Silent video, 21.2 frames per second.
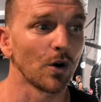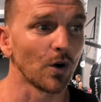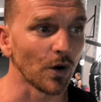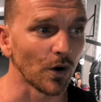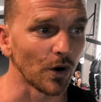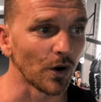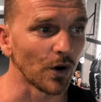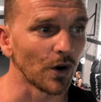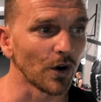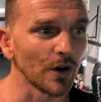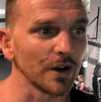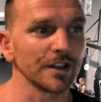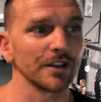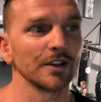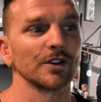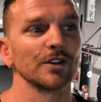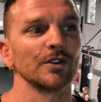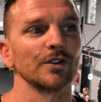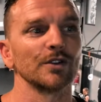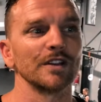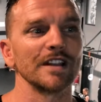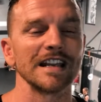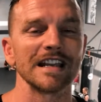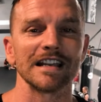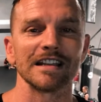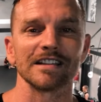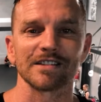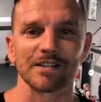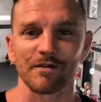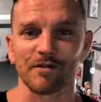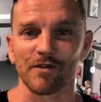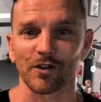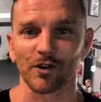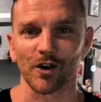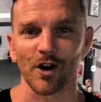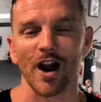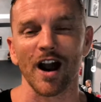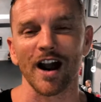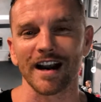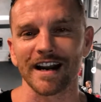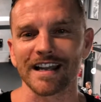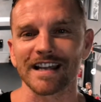Or you need some
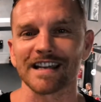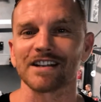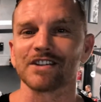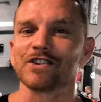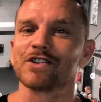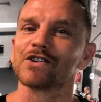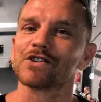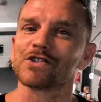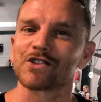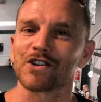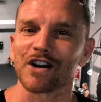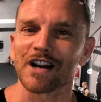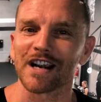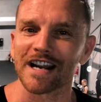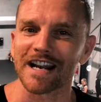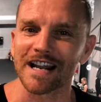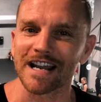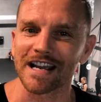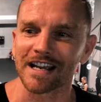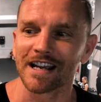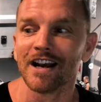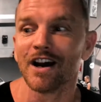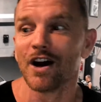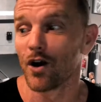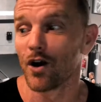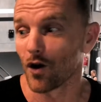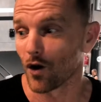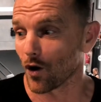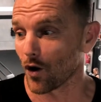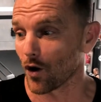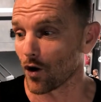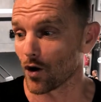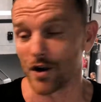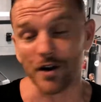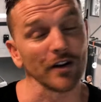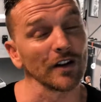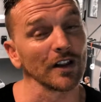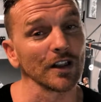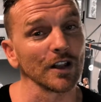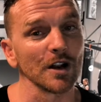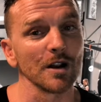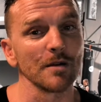variety in your training, or
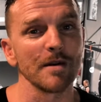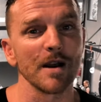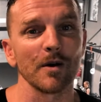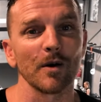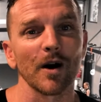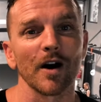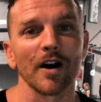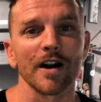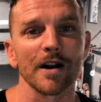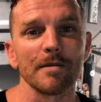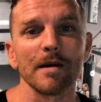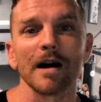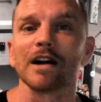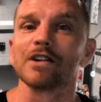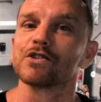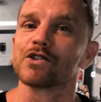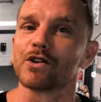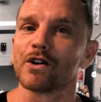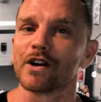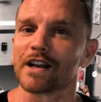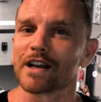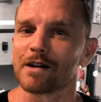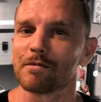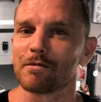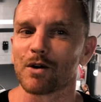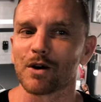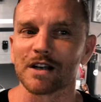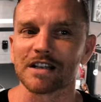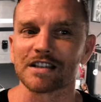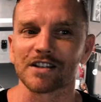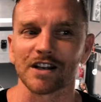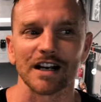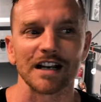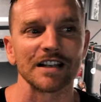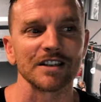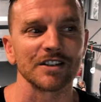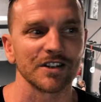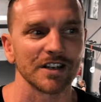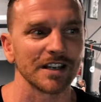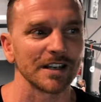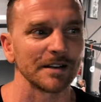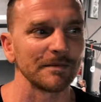you're a little bit worried about joining a Muay Thai
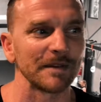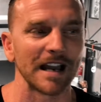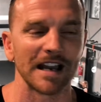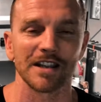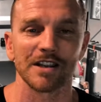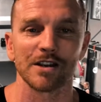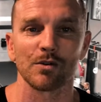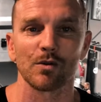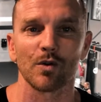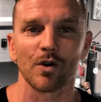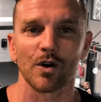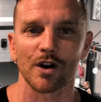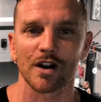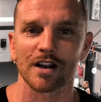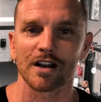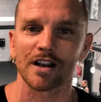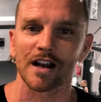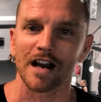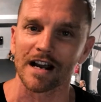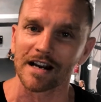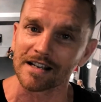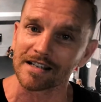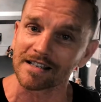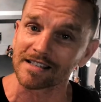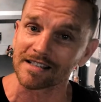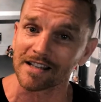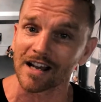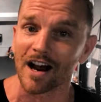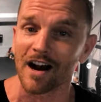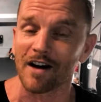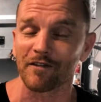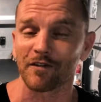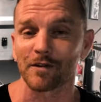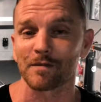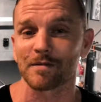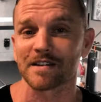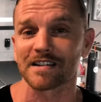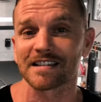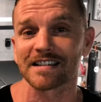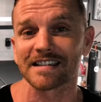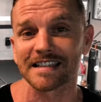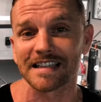gym and you want to kind of start from
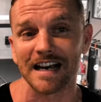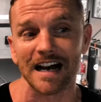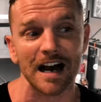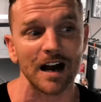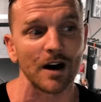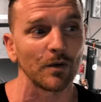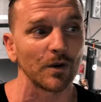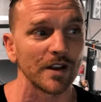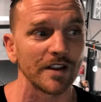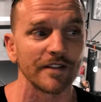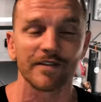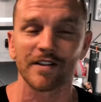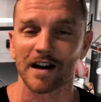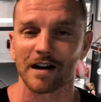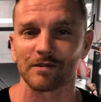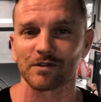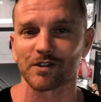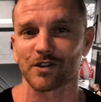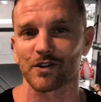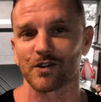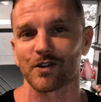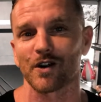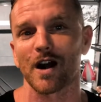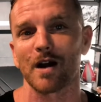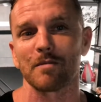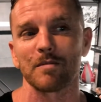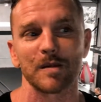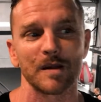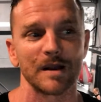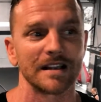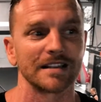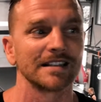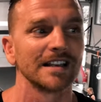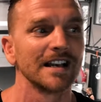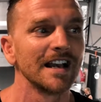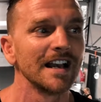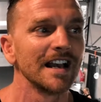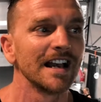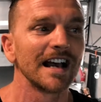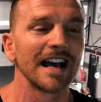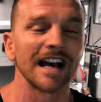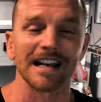the start. Well, you've come to the right place.
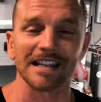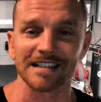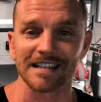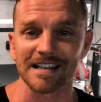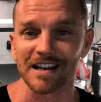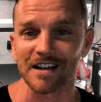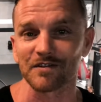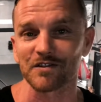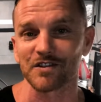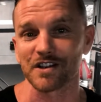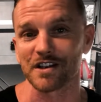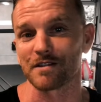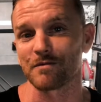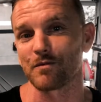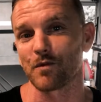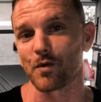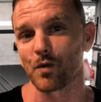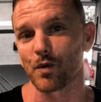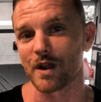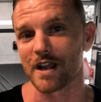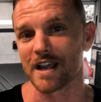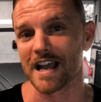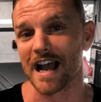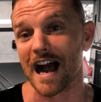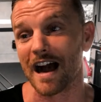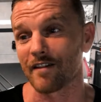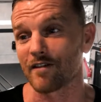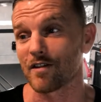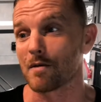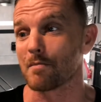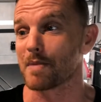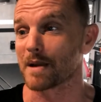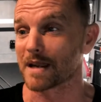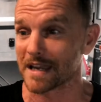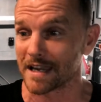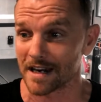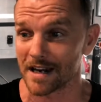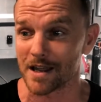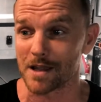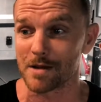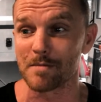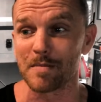At DF Gym, we have a
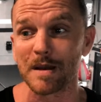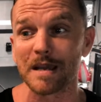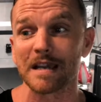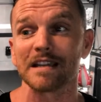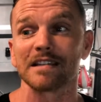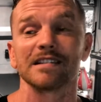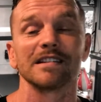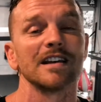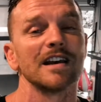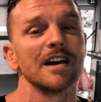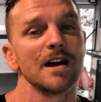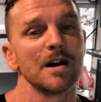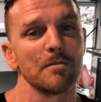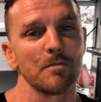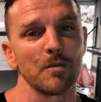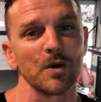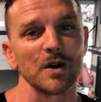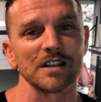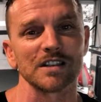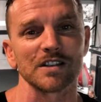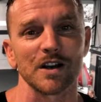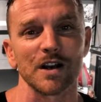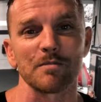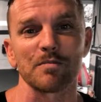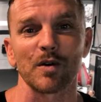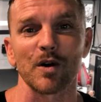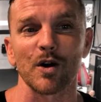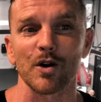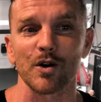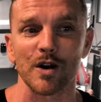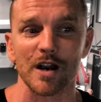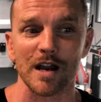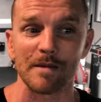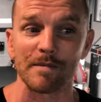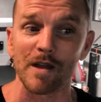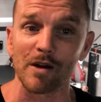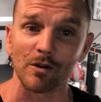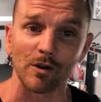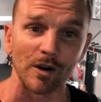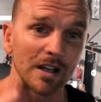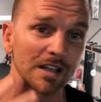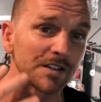Begin of the Beast Muay Thai program
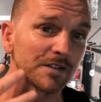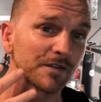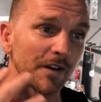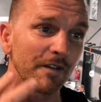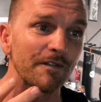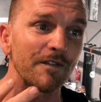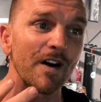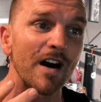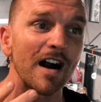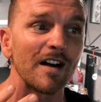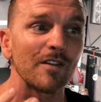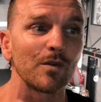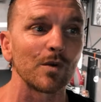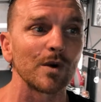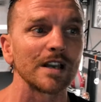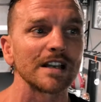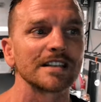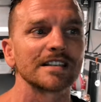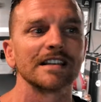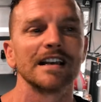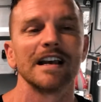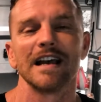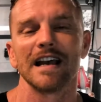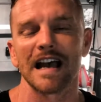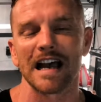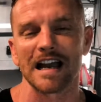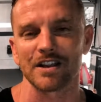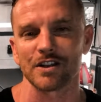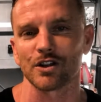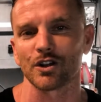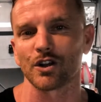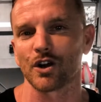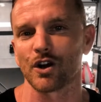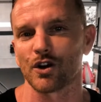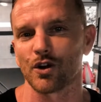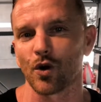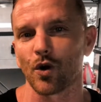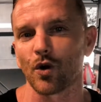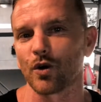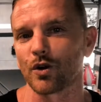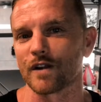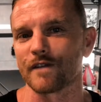that runs for 5 weeks, and you
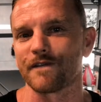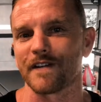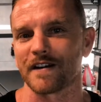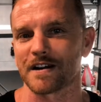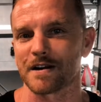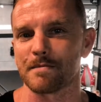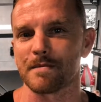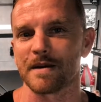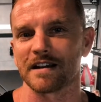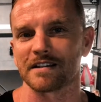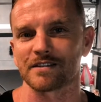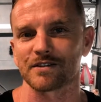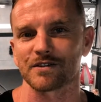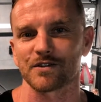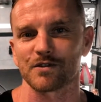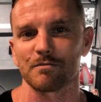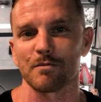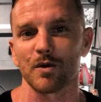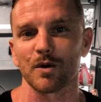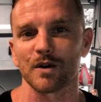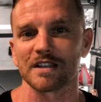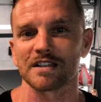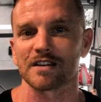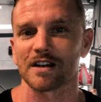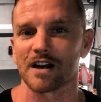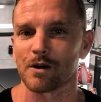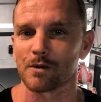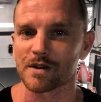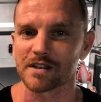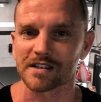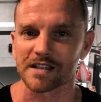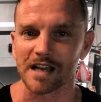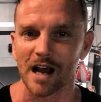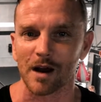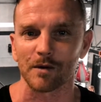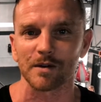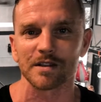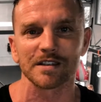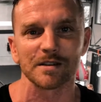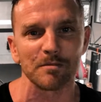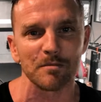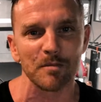learn all the fundamentals of Muay Thai. We
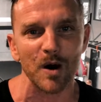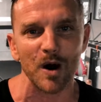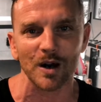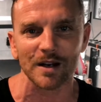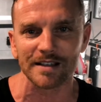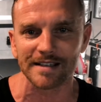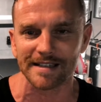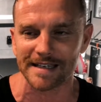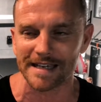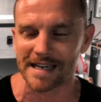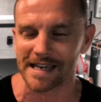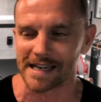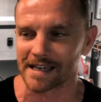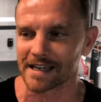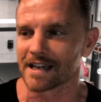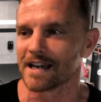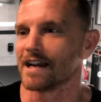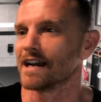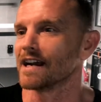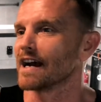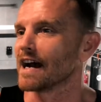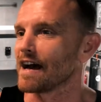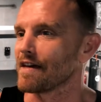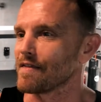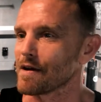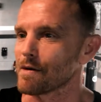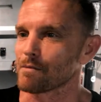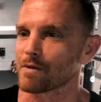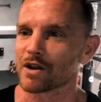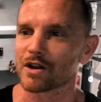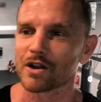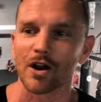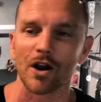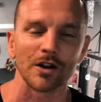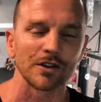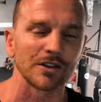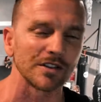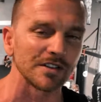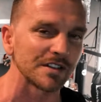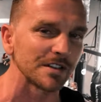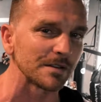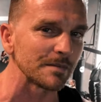start with some boxing, and then we go
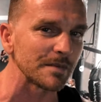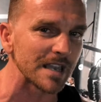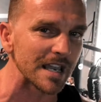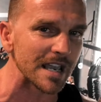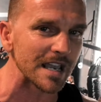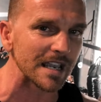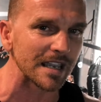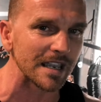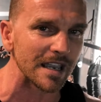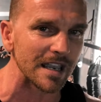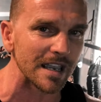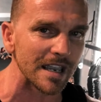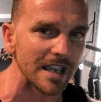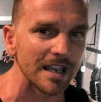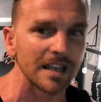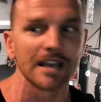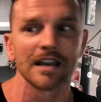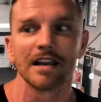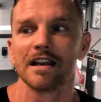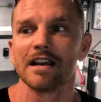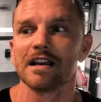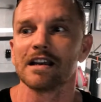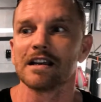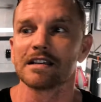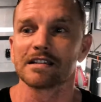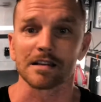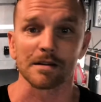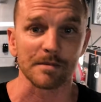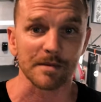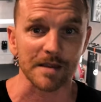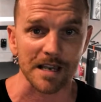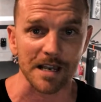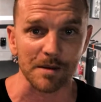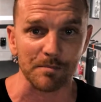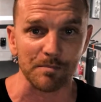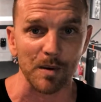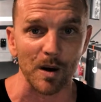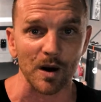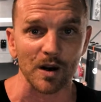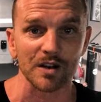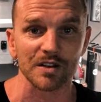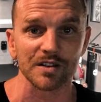to some kicking, some
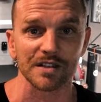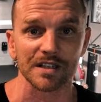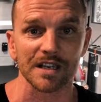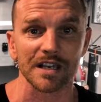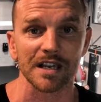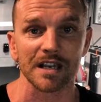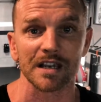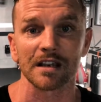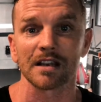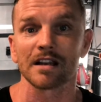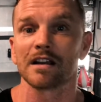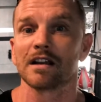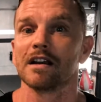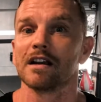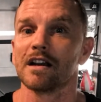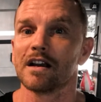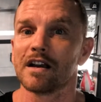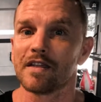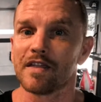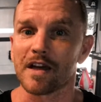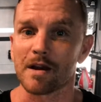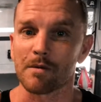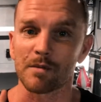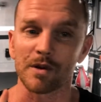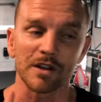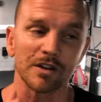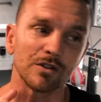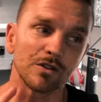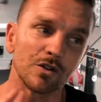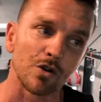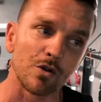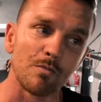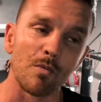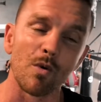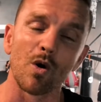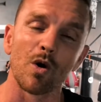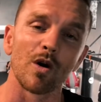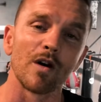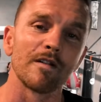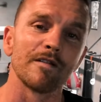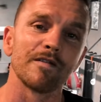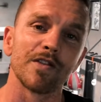kickboxing, then we do
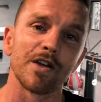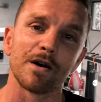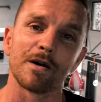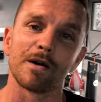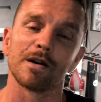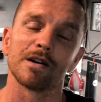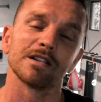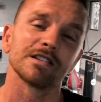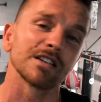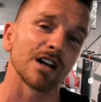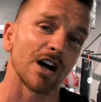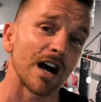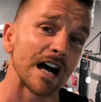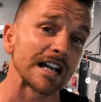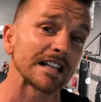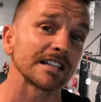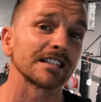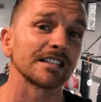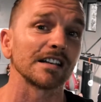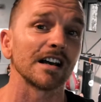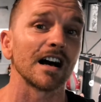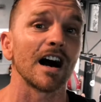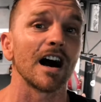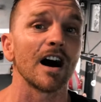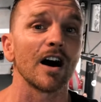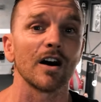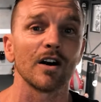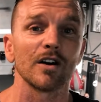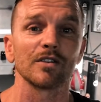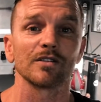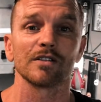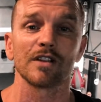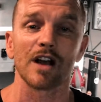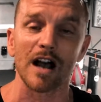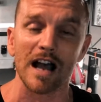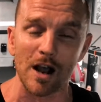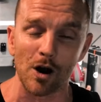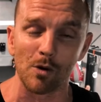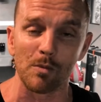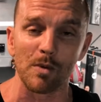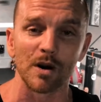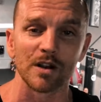more of the Thai style,
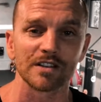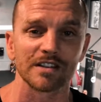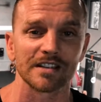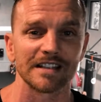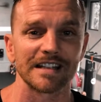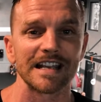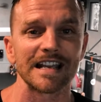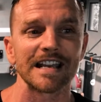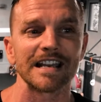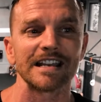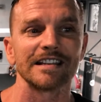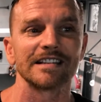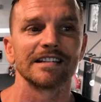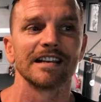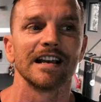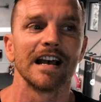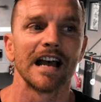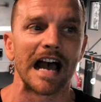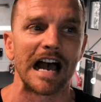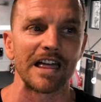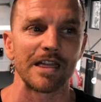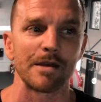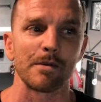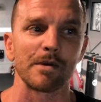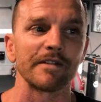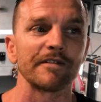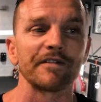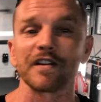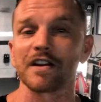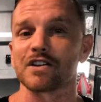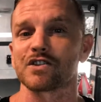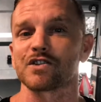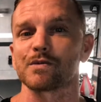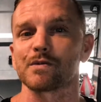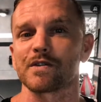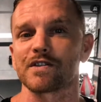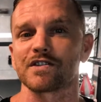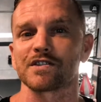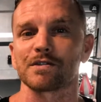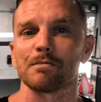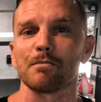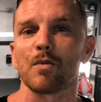elbows and knees, and then we finish
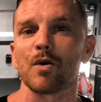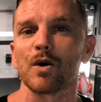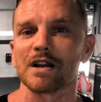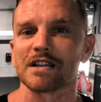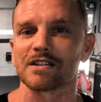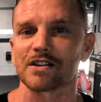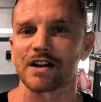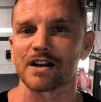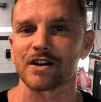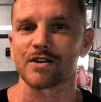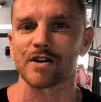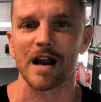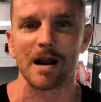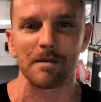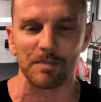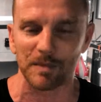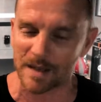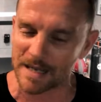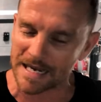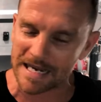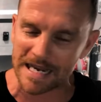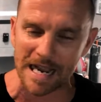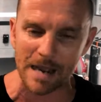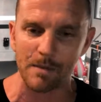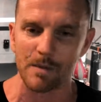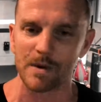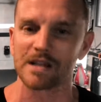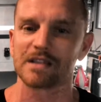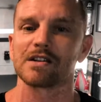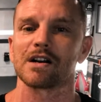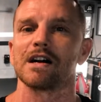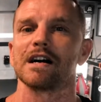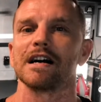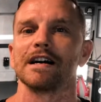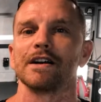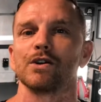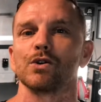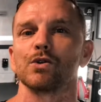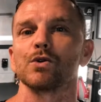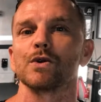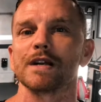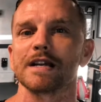with some Muay Thai grappling, and we
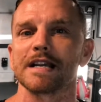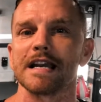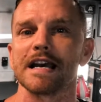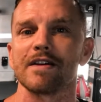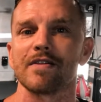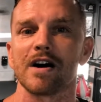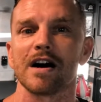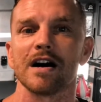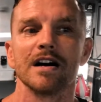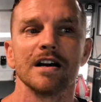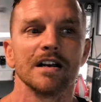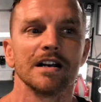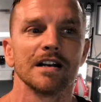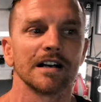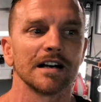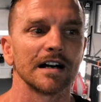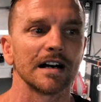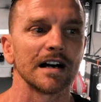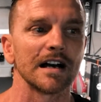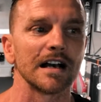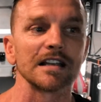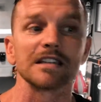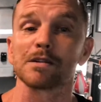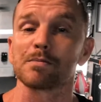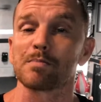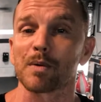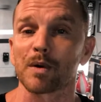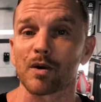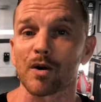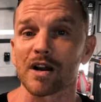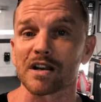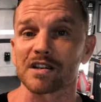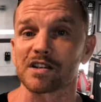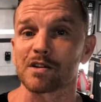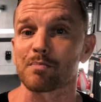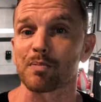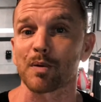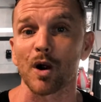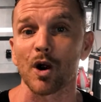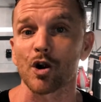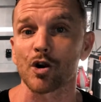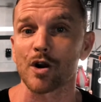tie it all together. It's a
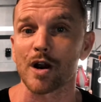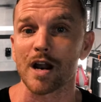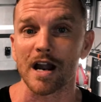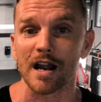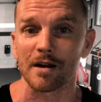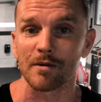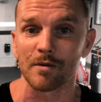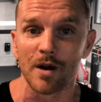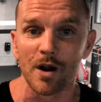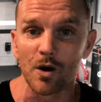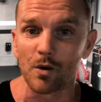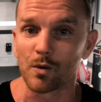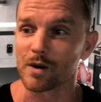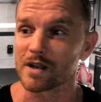progressive program.